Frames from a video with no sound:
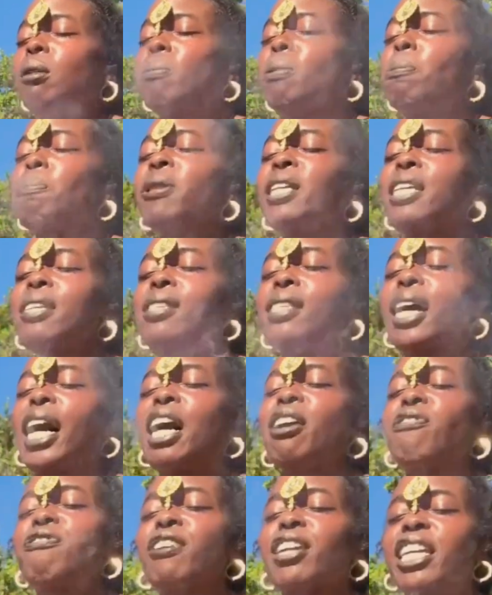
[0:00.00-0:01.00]
but please
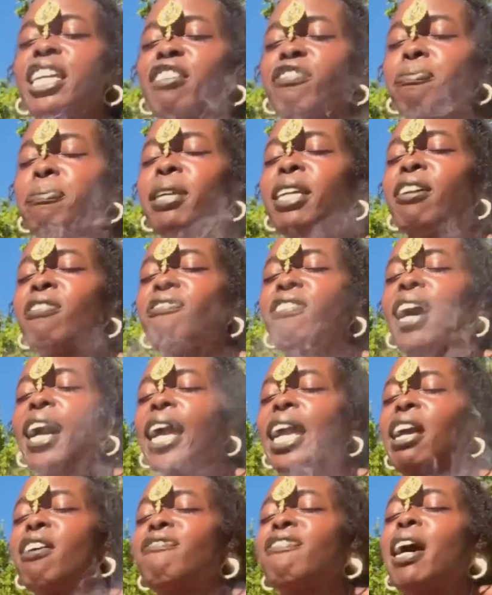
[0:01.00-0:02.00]
God forgive me
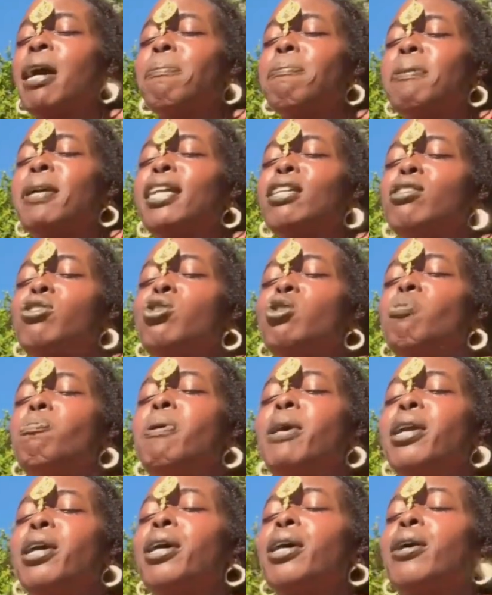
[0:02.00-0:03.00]
if I'm being too
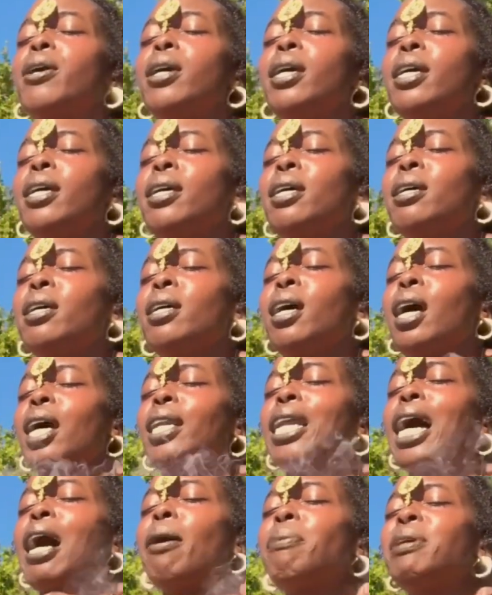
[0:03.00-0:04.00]
bitter.
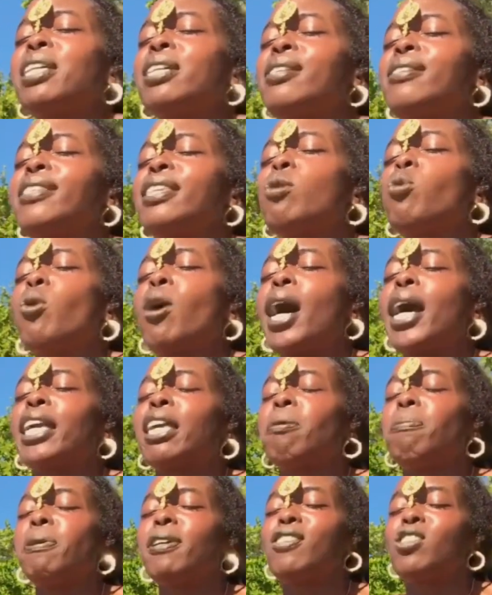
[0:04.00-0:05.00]
Allow me to see where I
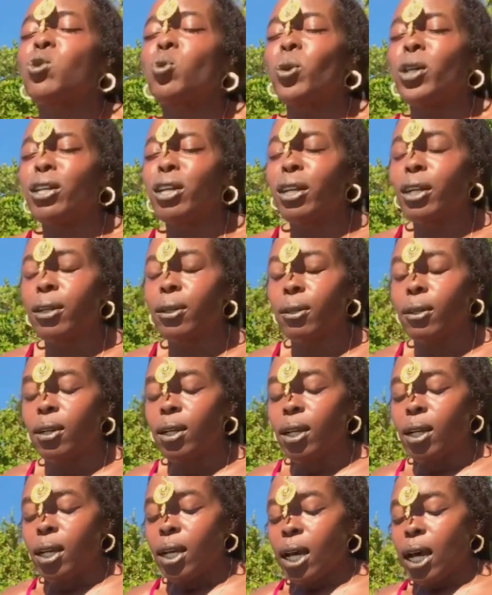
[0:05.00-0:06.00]
can be sweeter.
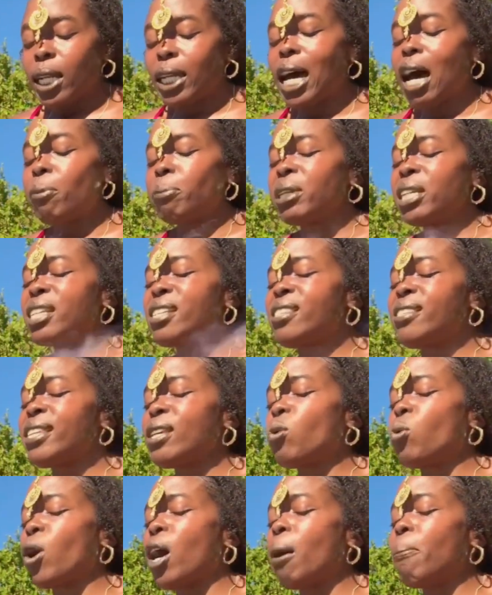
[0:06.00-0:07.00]
Allow me to
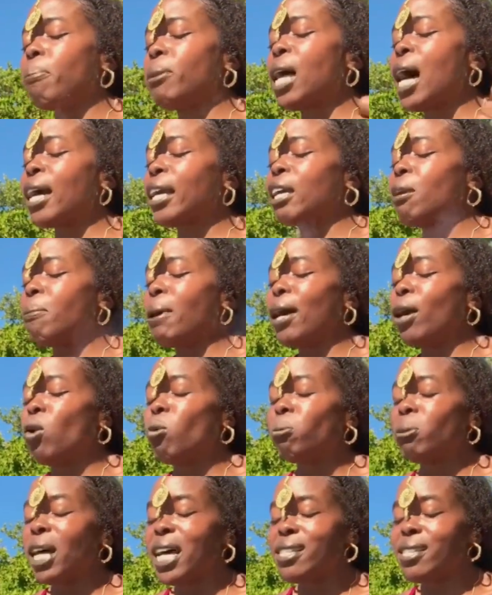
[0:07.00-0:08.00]
see where I'm blocking my
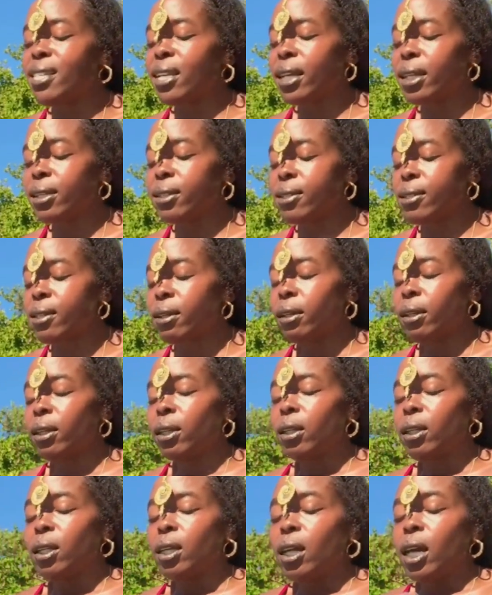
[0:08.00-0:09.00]
own blessings.
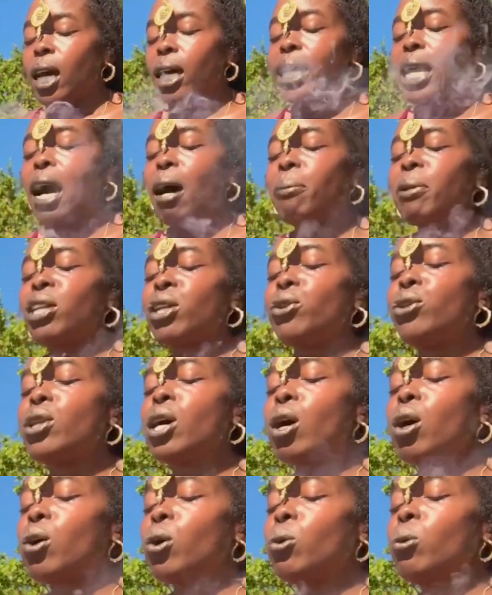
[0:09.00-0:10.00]
Allow me to
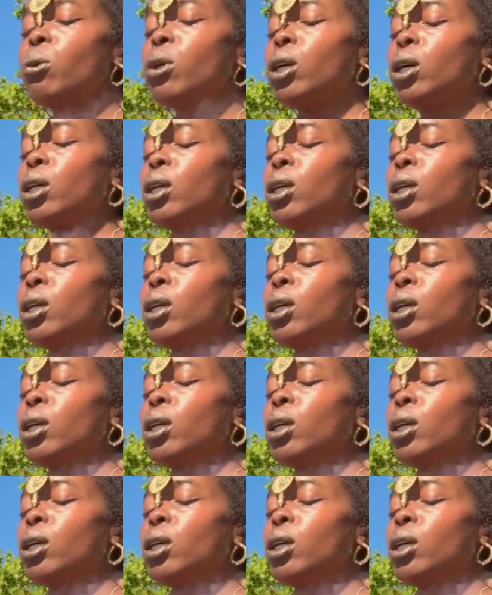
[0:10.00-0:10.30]
know